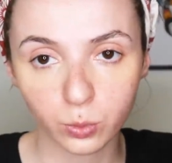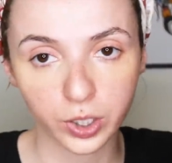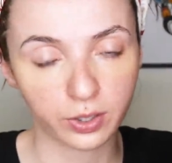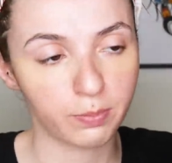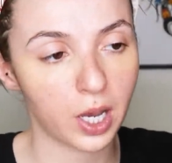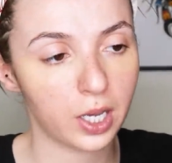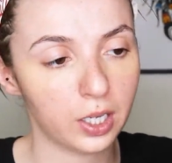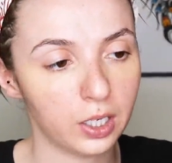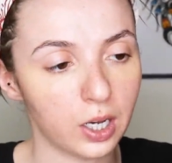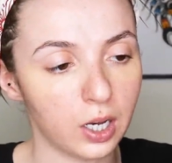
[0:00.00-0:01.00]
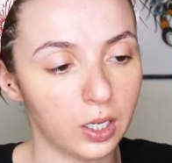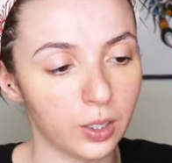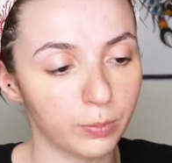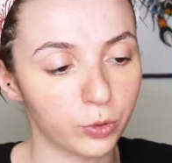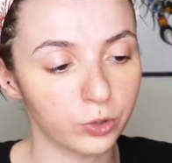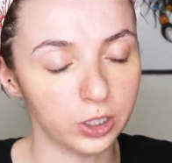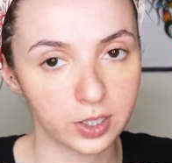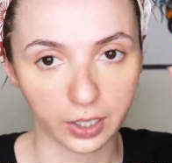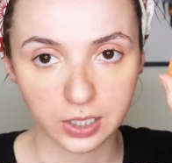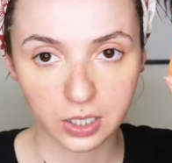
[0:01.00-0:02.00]
with my Real
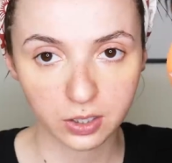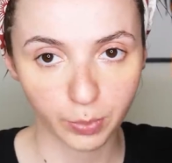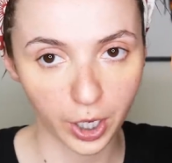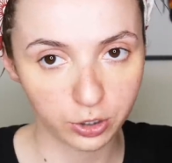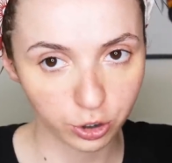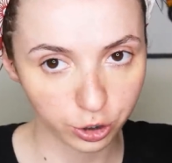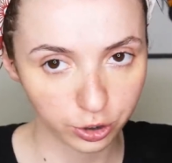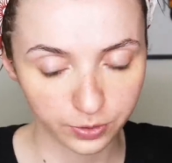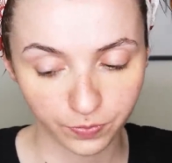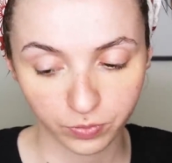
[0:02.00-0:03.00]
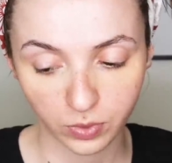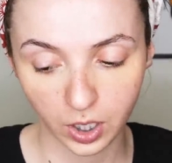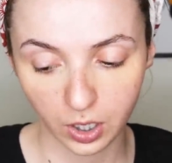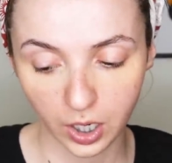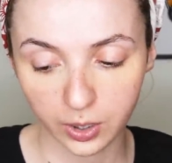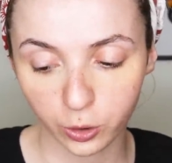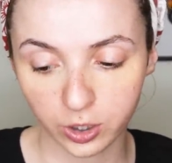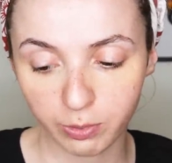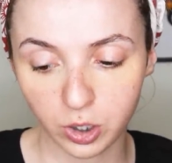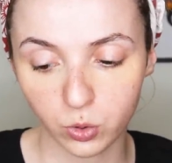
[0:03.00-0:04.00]
Techniques sponge, I'm
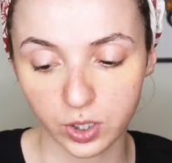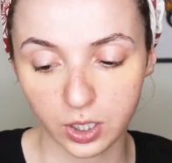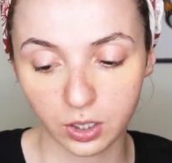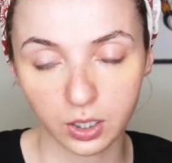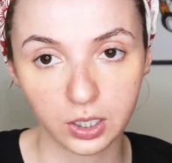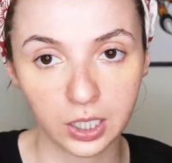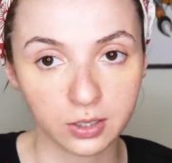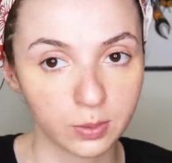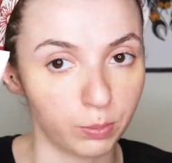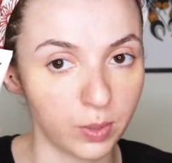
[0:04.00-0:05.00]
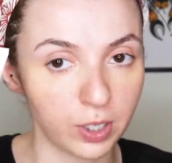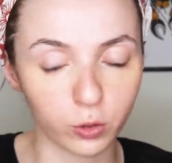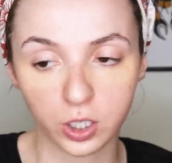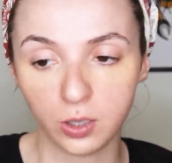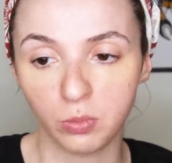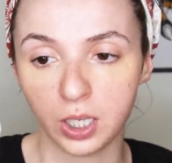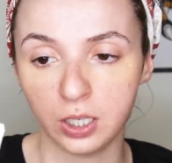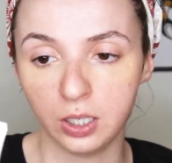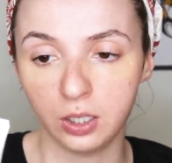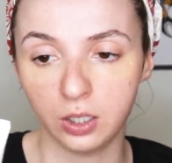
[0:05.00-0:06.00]
going to be using NYX BB Cream
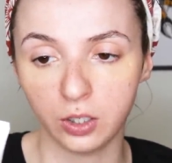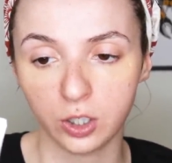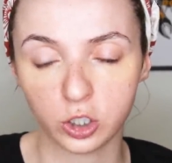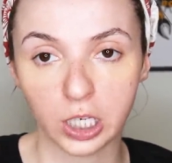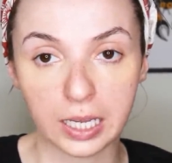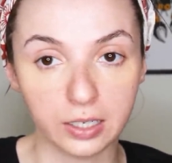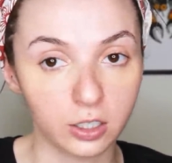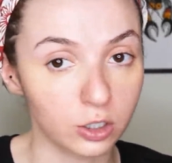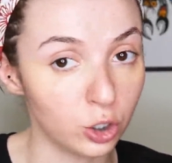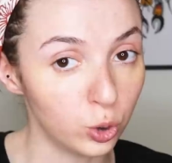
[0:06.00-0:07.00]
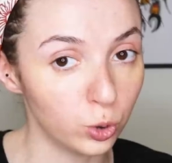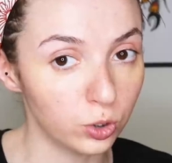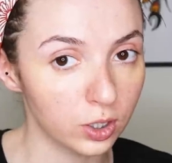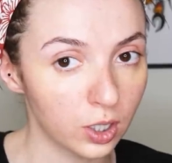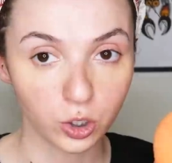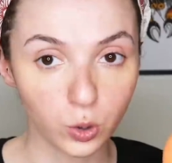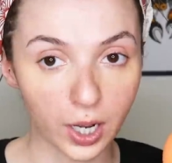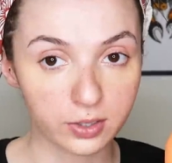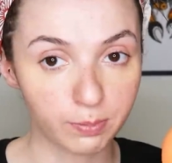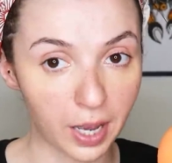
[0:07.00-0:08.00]
in the shade Nude. You
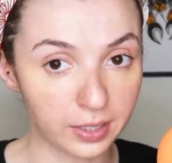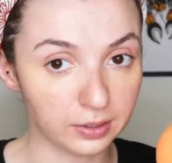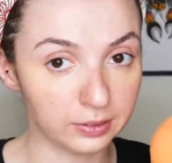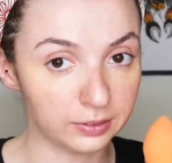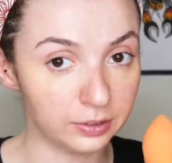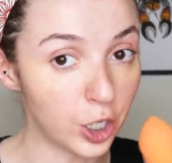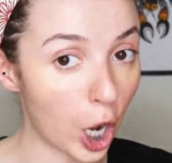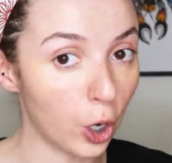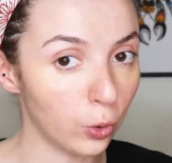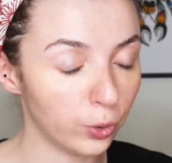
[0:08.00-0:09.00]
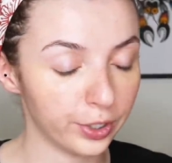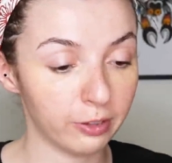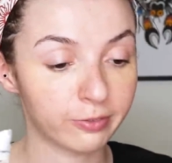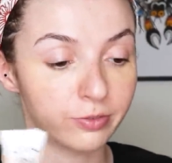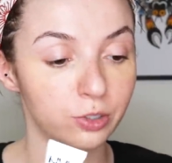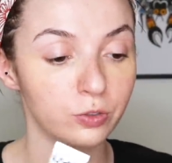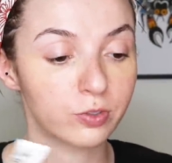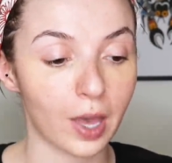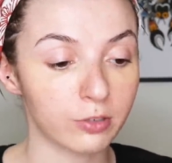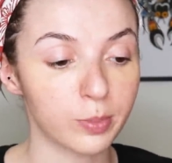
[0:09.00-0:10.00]
guys might know if
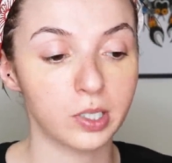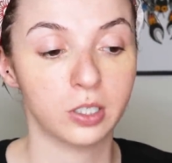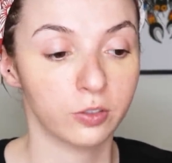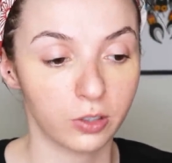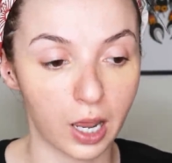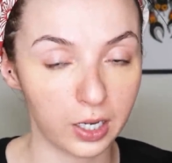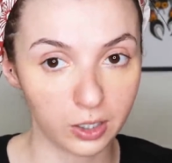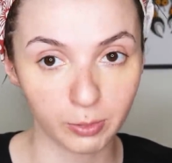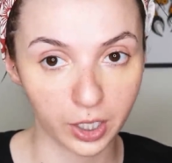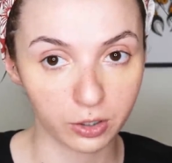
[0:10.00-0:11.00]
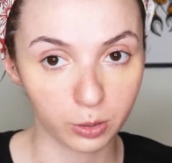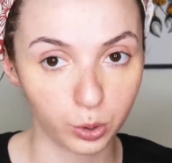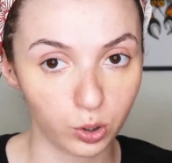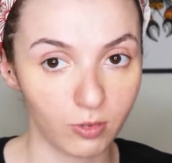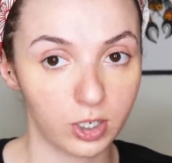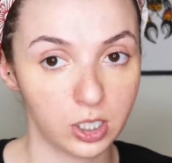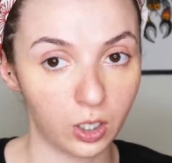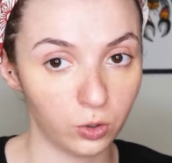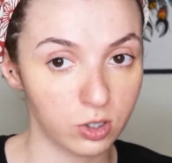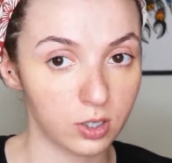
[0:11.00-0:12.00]
you've ever been here for any of my other beauty
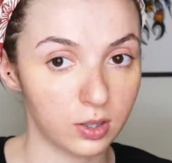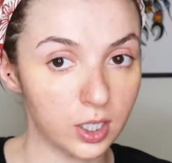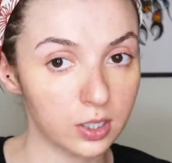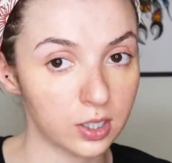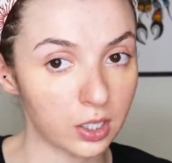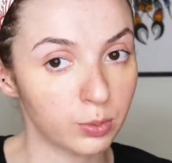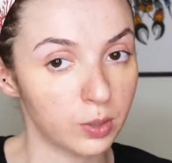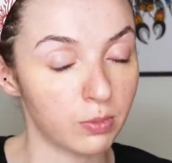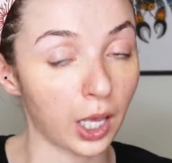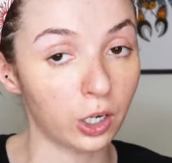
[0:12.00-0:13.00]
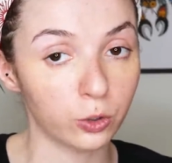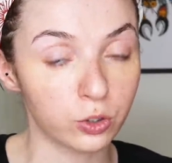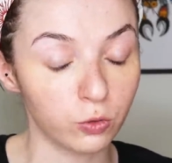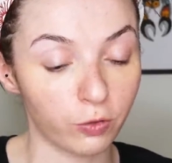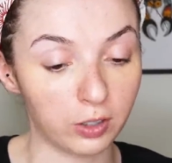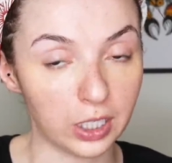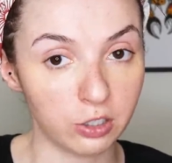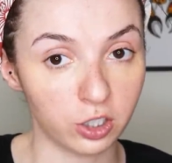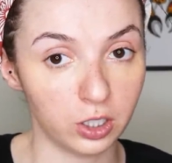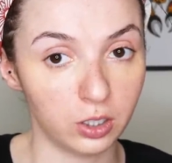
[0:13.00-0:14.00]
videos. This has been my go-to
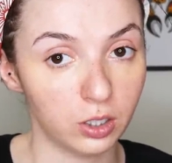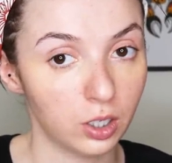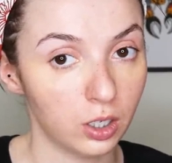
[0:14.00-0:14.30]
foundation